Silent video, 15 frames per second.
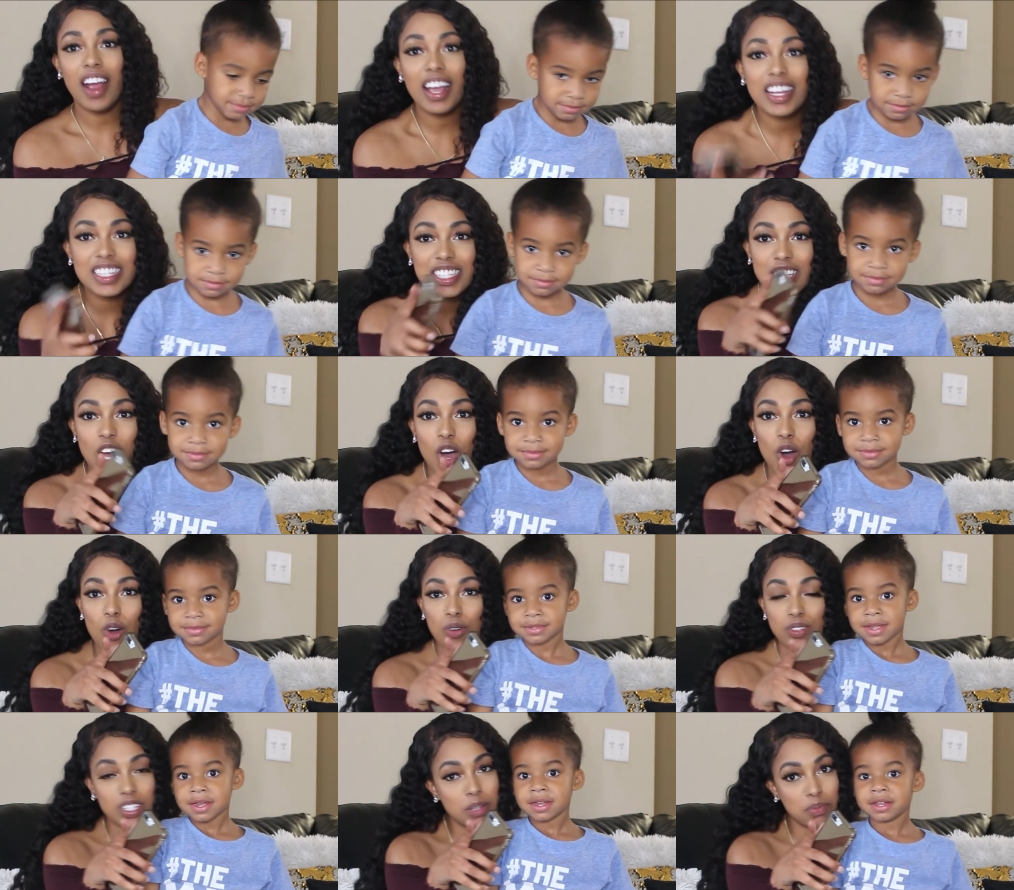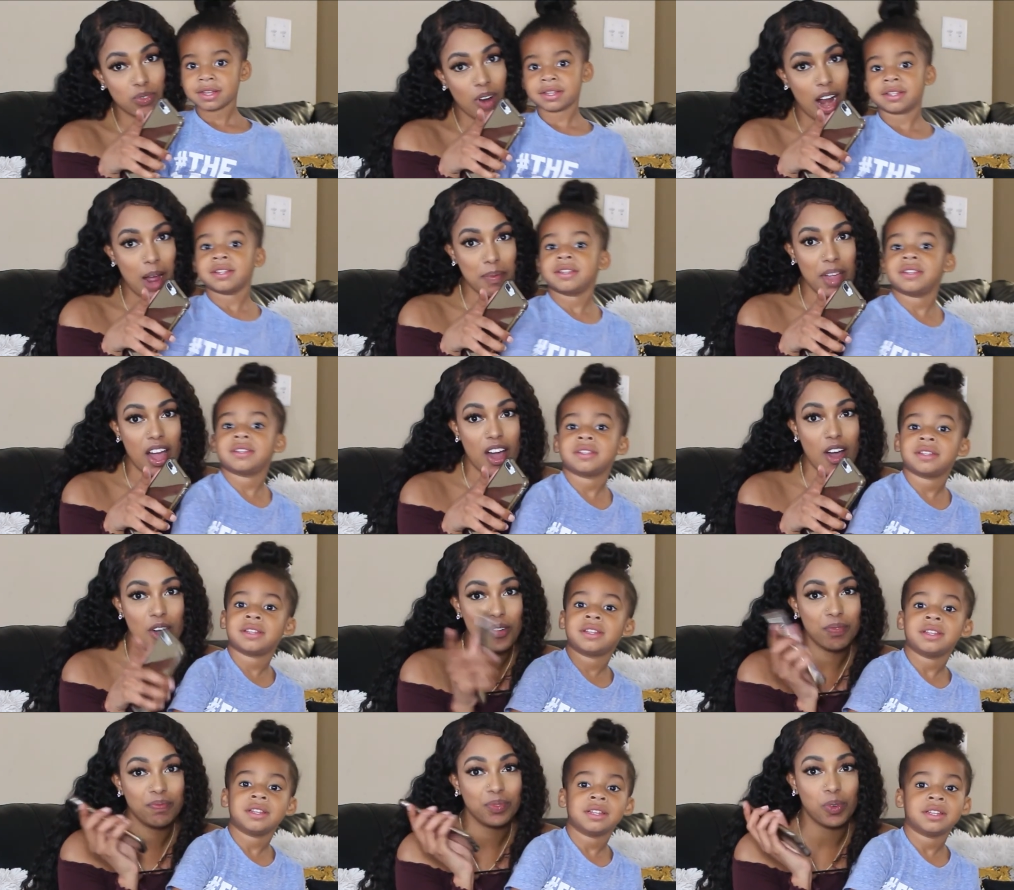Speaker 1: right, so subscribe,
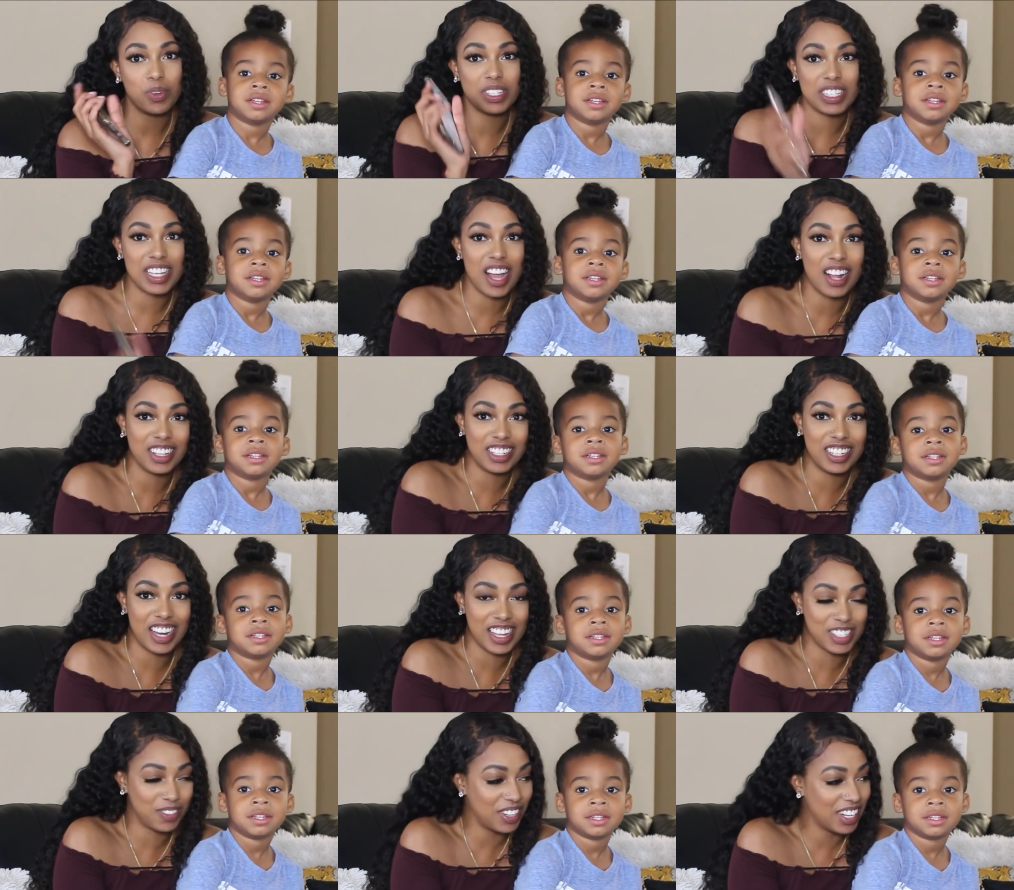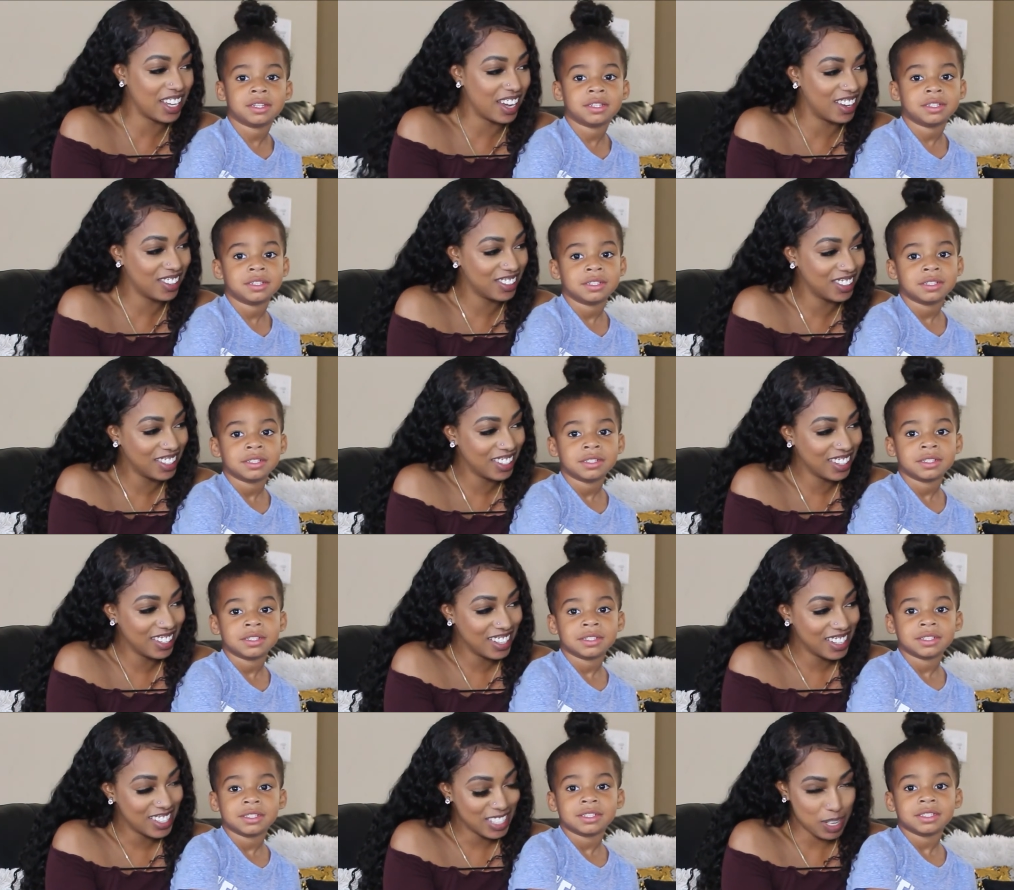y'all. We'll see y'all in the next video.
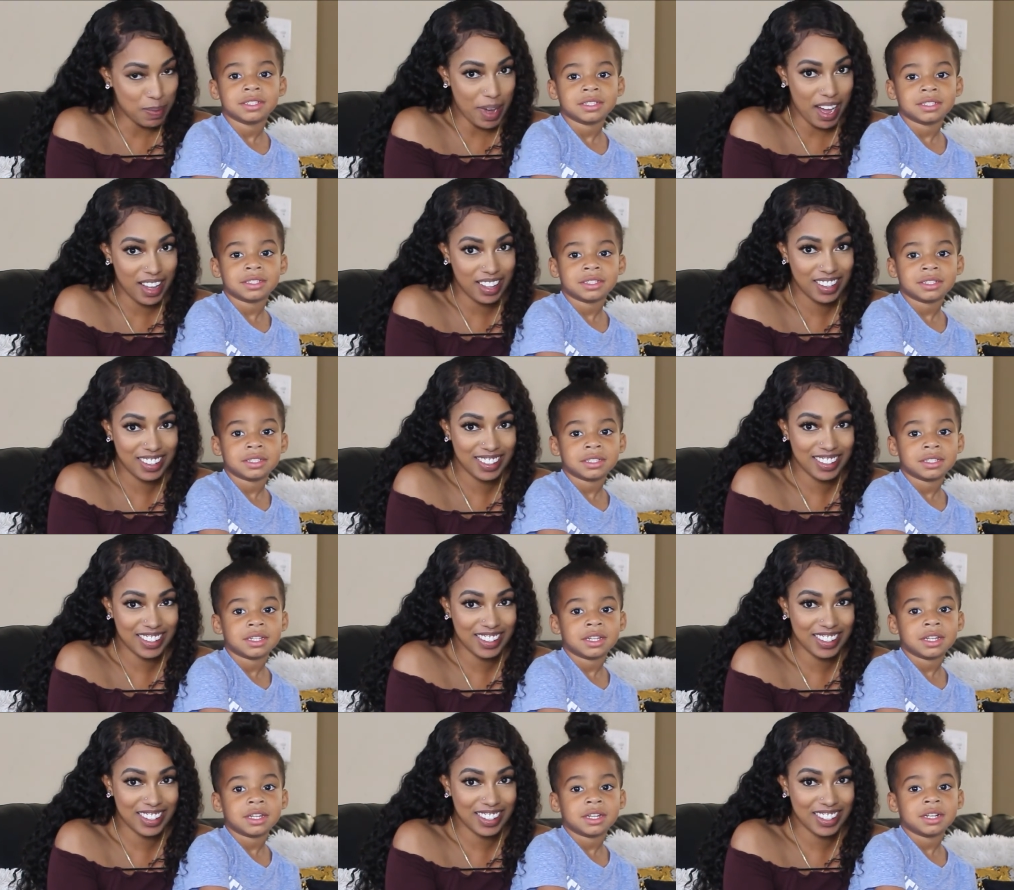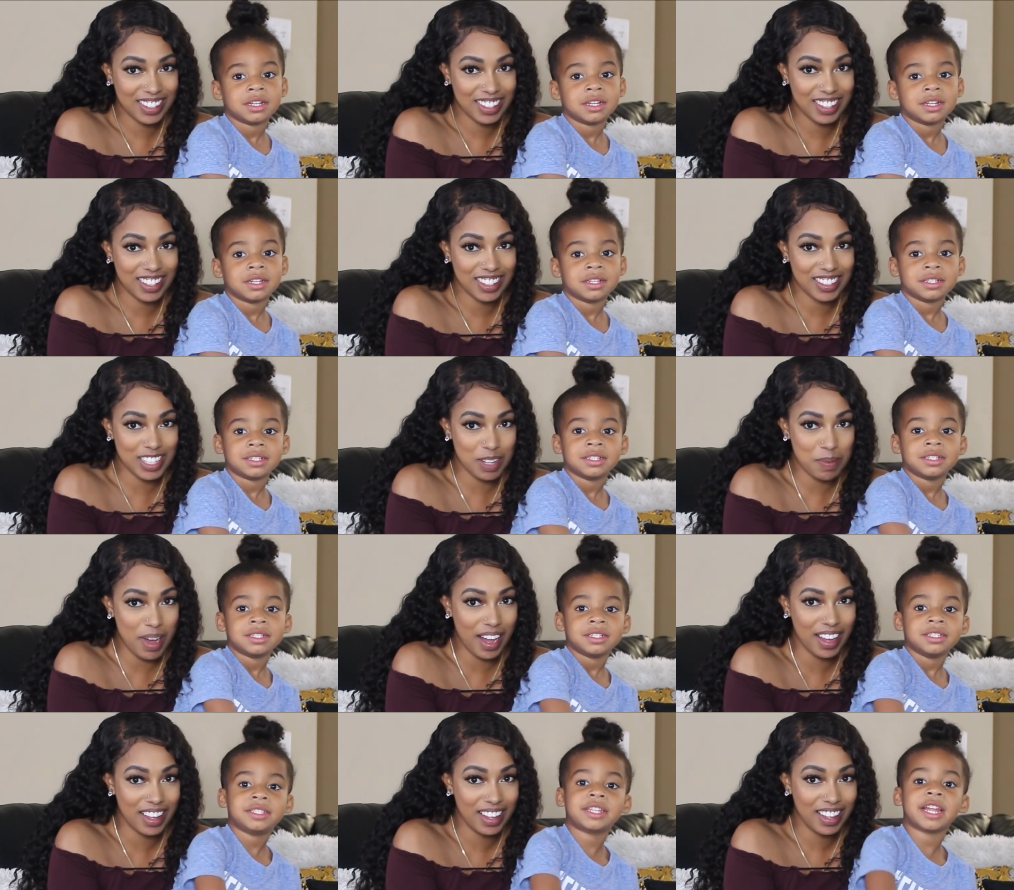Say bye. Say bye.
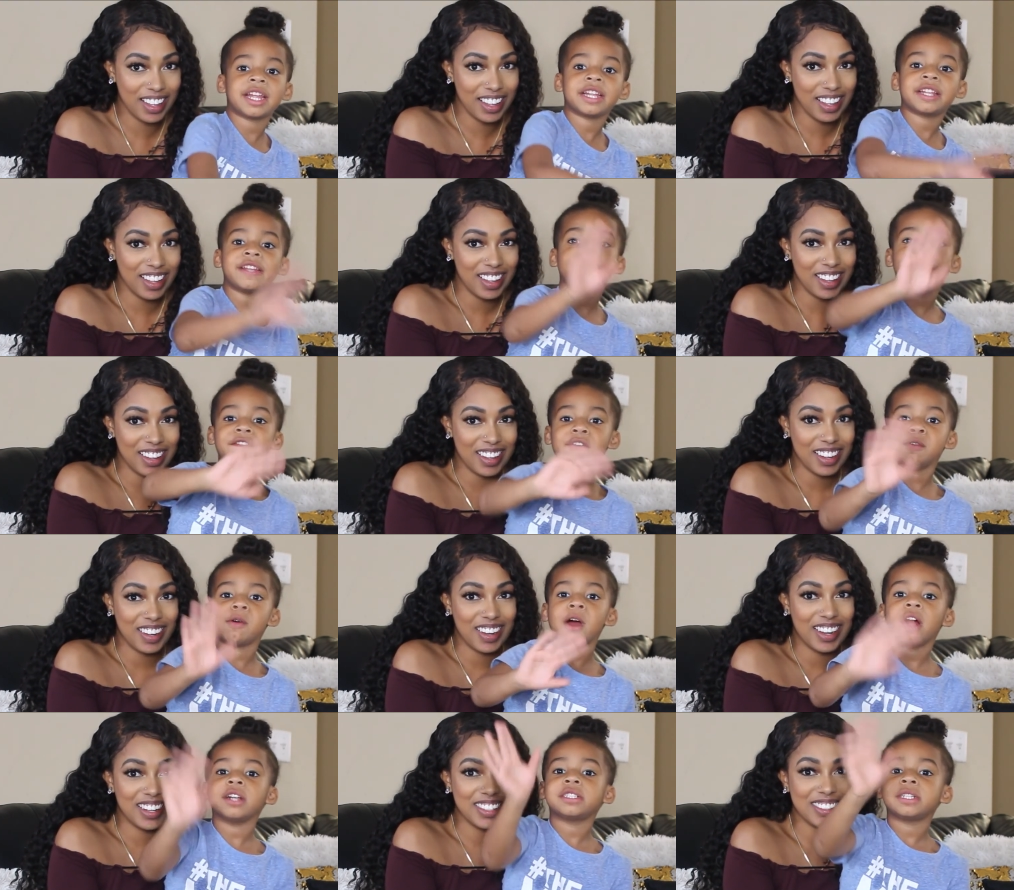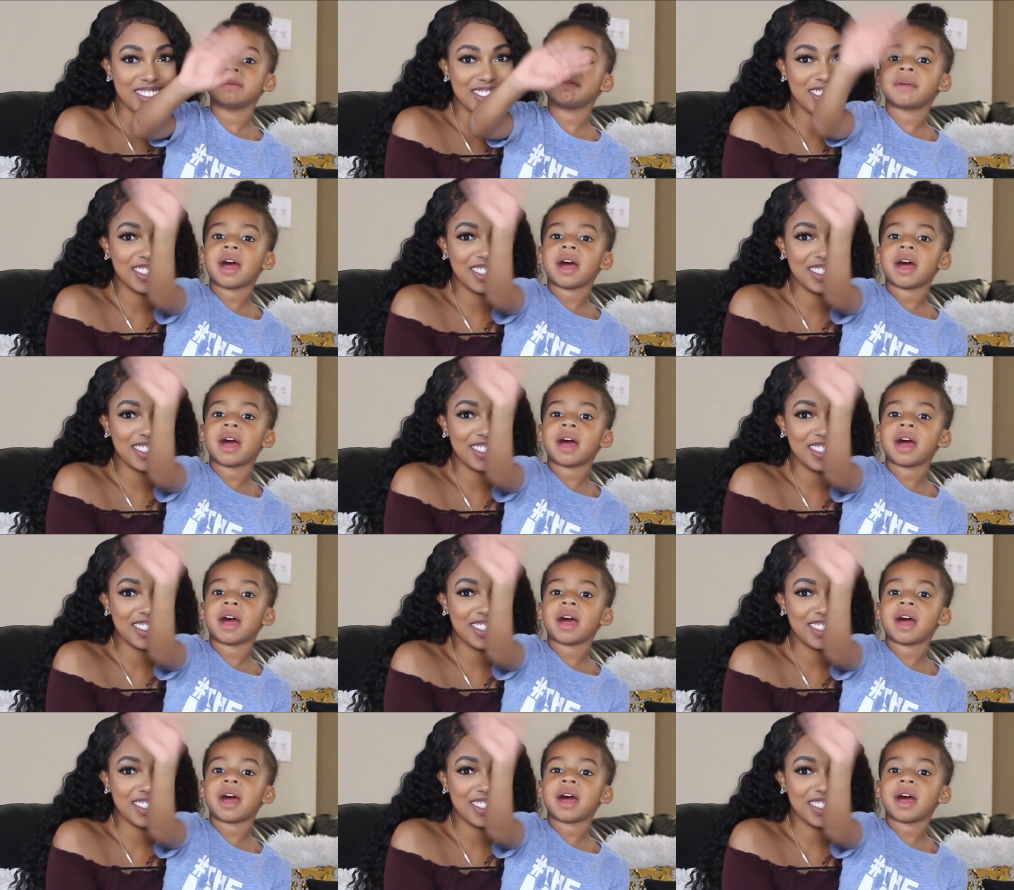
Speaker 2: Thank you for watching.